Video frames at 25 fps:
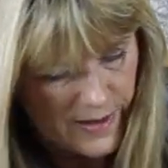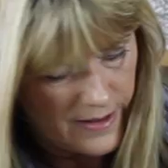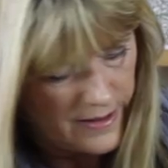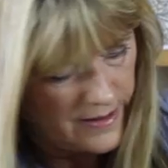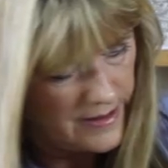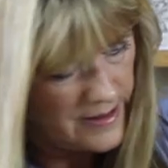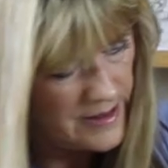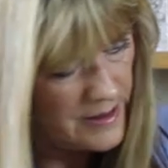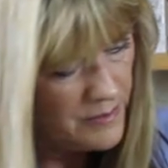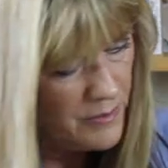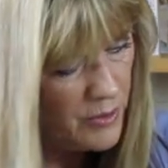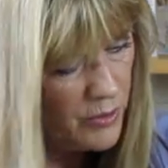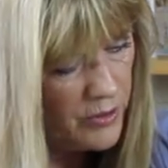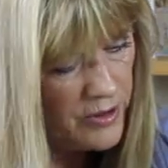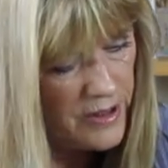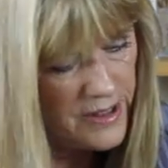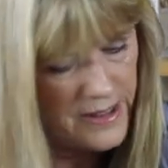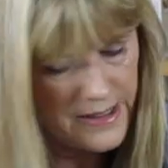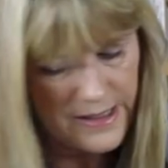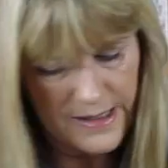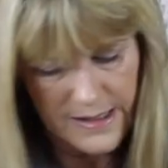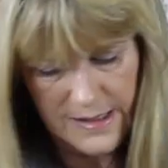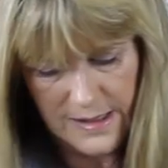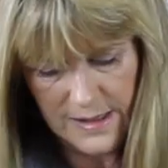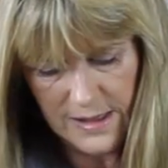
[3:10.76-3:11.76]
small
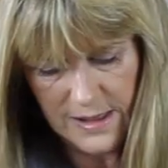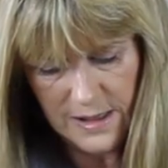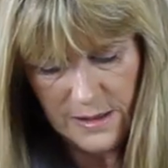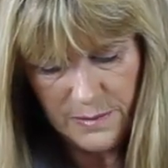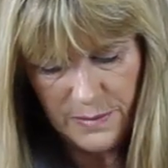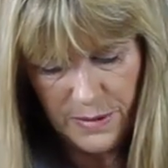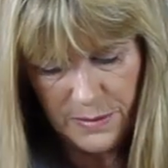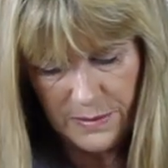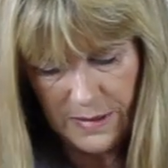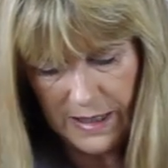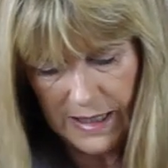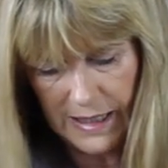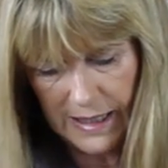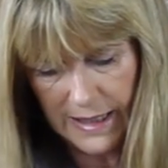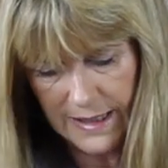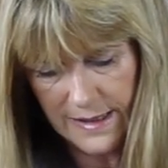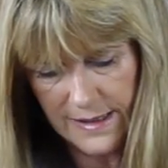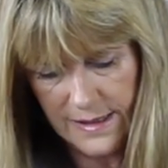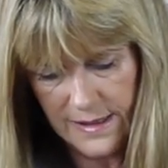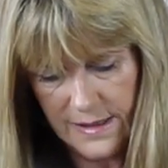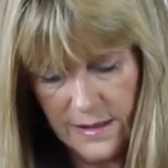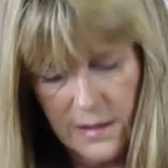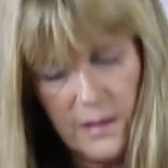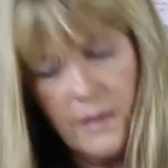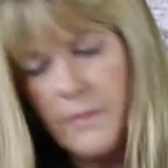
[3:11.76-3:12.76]
scissors, put my
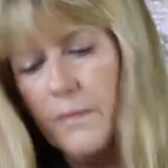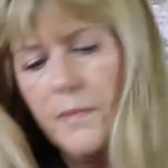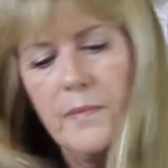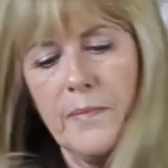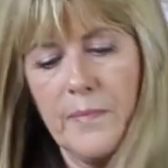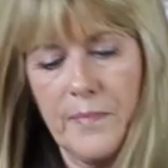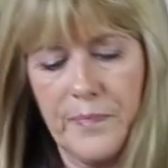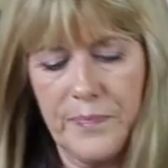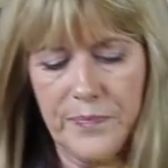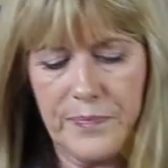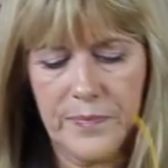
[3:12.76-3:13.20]
glasses on.